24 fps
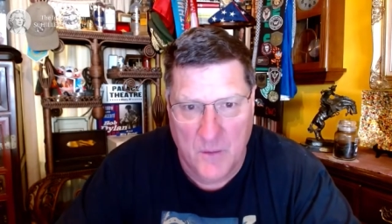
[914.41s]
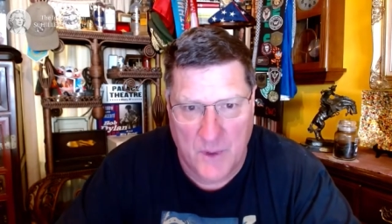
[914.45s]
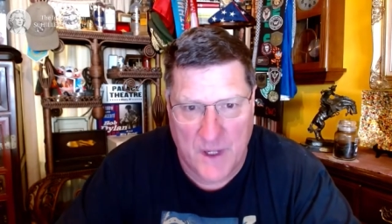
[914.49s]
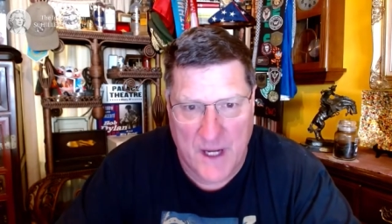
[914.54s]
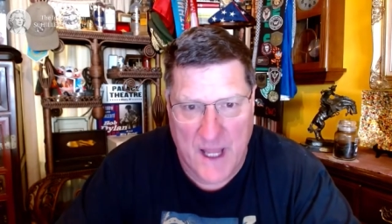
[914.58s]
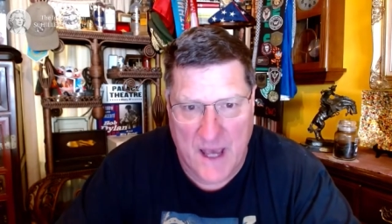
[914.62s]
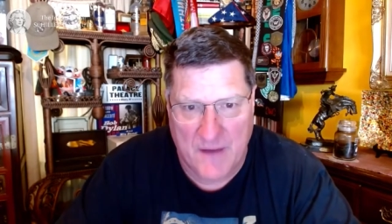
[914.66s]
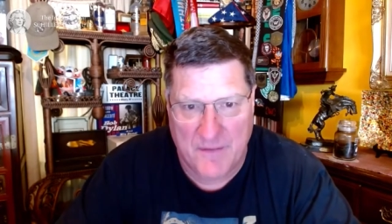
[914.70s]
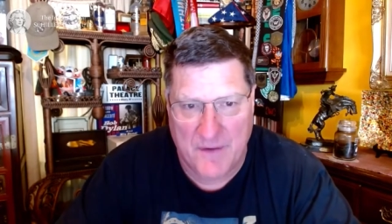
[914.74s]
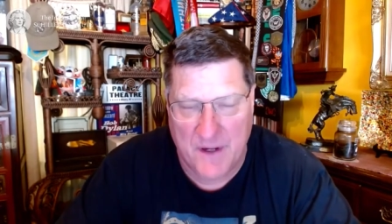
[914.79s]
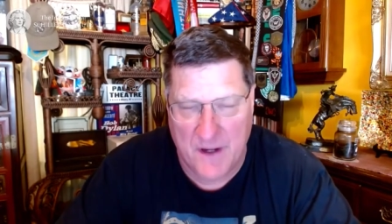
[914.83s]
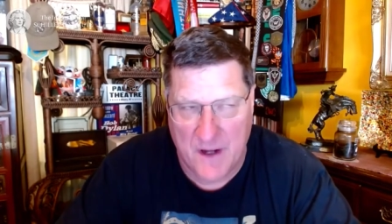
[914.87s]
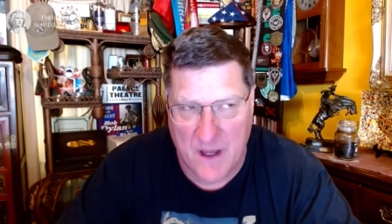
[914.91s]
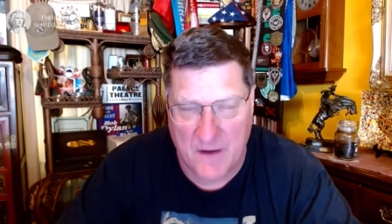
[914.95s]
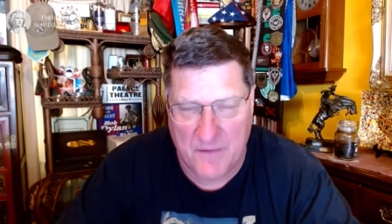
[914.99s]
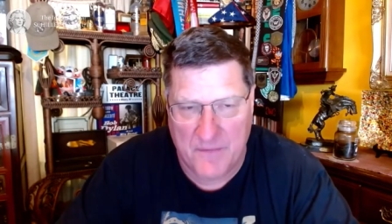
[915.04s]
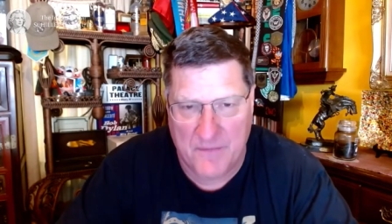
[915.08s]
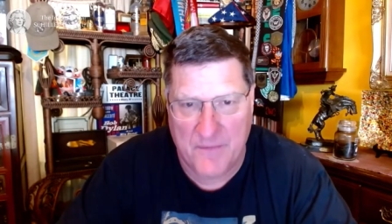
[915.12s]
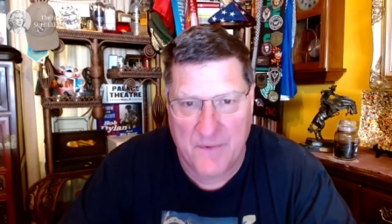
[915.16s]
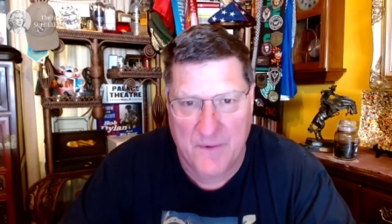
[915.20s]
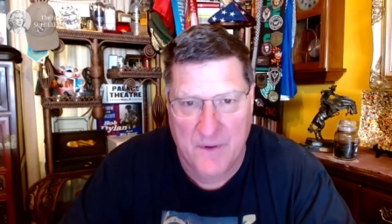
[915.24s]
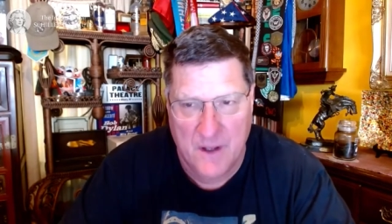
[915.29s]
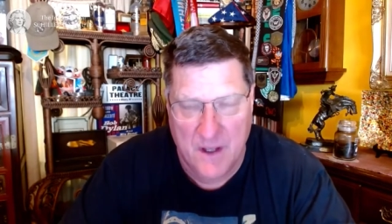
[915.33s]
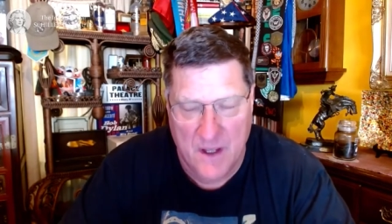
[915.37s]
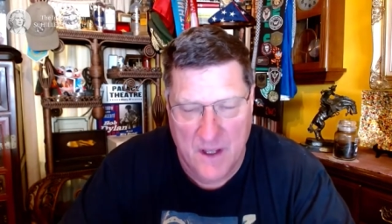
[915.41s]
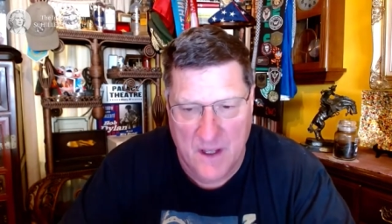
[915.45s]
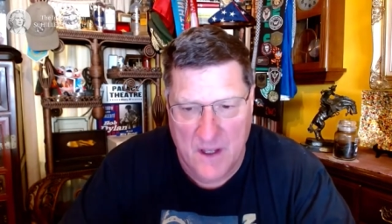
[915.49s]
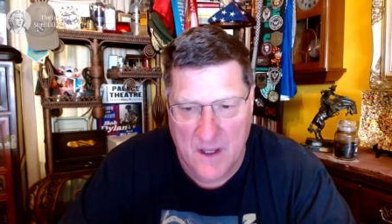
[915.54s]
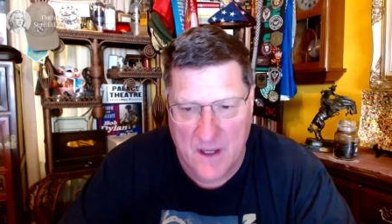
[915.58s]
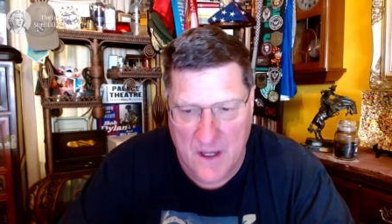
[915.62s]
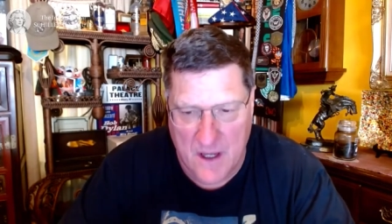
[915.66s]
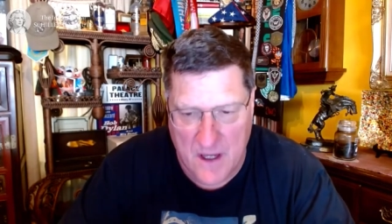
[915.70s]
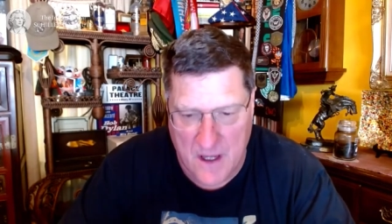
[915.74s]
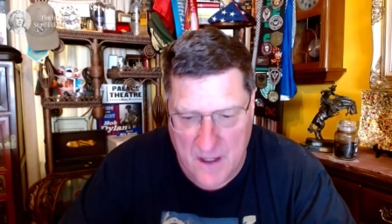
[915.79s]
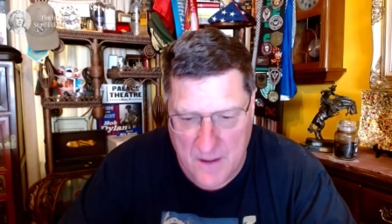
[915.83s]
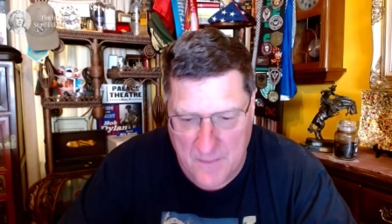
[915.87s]
would have enough
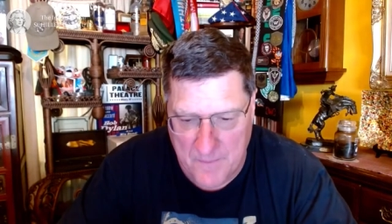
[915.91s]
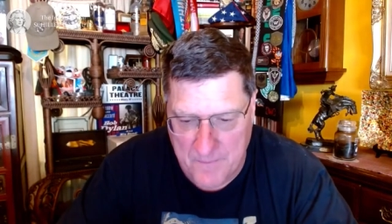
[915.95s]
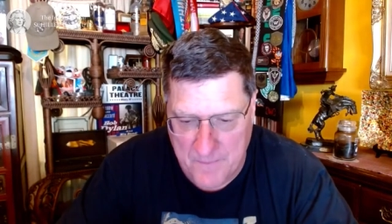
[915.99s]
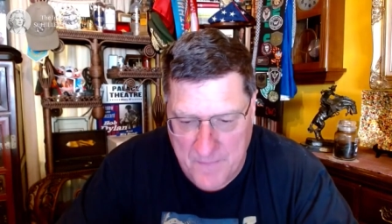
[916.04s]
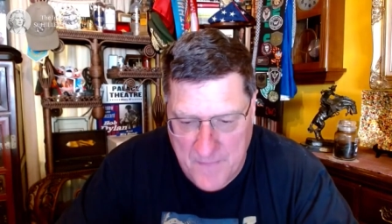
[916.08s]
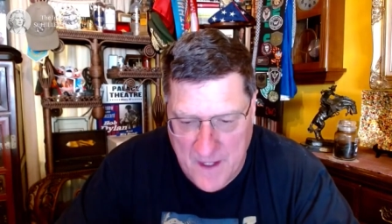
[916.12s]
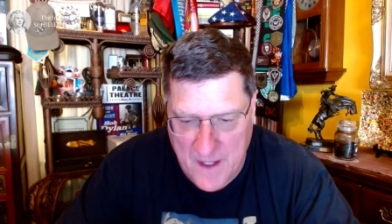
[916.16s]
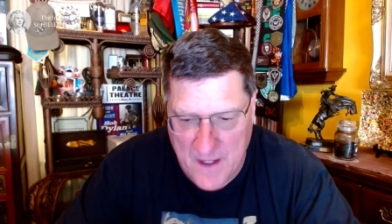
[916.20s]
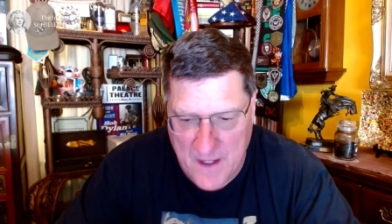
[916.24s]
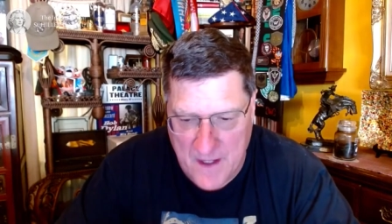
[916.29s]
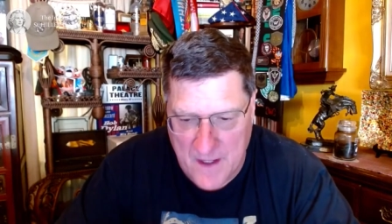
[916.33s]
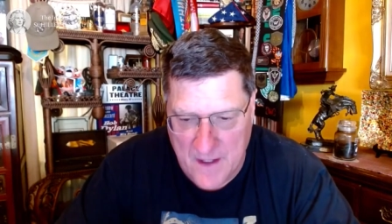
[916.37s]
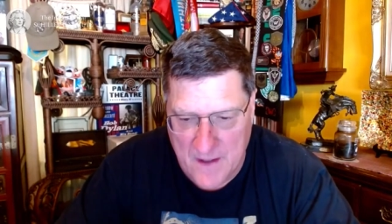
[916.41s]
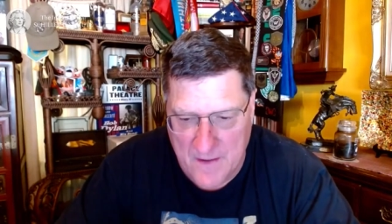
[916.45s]
um,